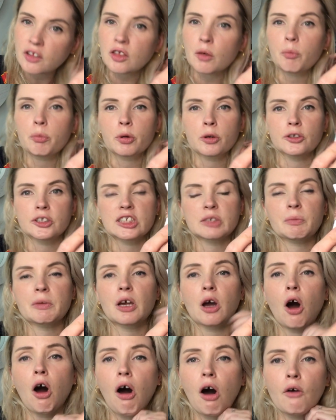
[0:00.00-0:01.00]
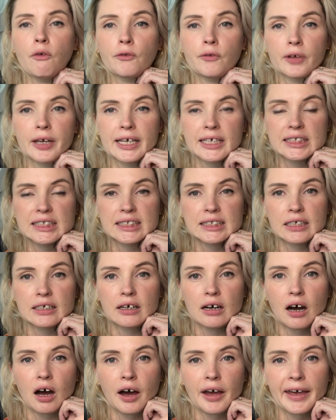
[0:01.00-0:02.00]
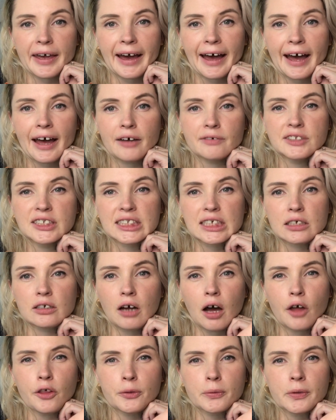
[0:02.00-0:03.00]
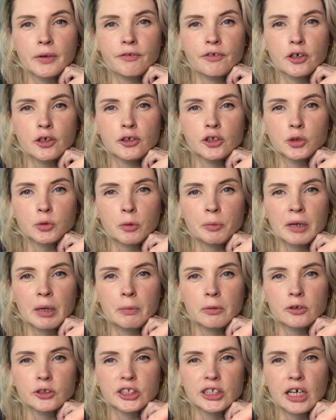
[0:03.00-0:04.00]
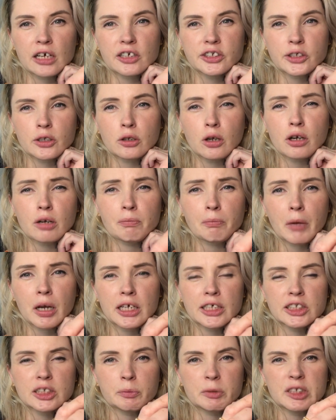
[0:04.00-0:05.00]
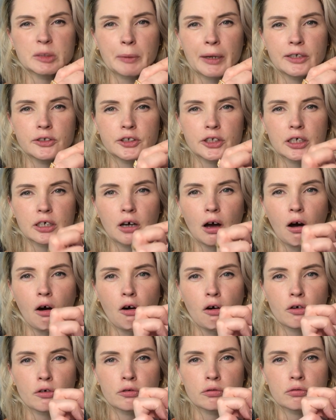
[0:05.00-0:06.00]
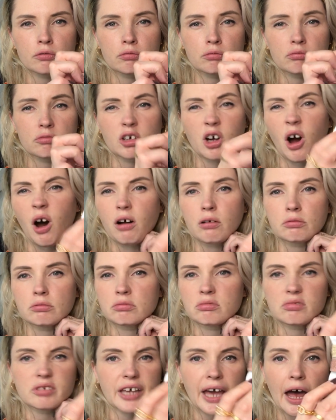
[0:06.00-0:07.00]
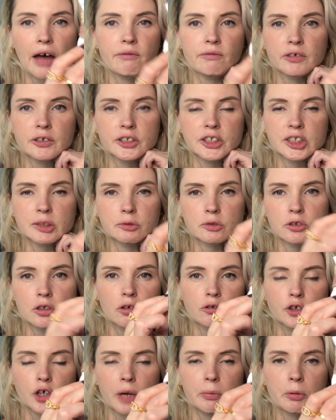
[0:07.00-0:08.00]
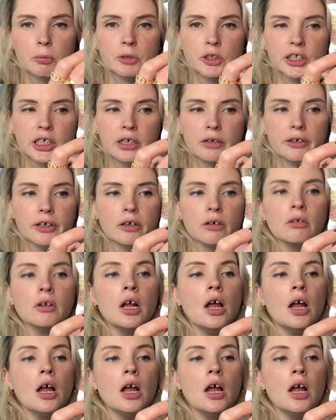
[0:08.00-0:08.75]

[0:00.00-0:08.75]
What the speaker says: that puts me off is that I have seen other reviews where people are saying it's a lot of money to be spending on cotton, canvas, you know, type of material.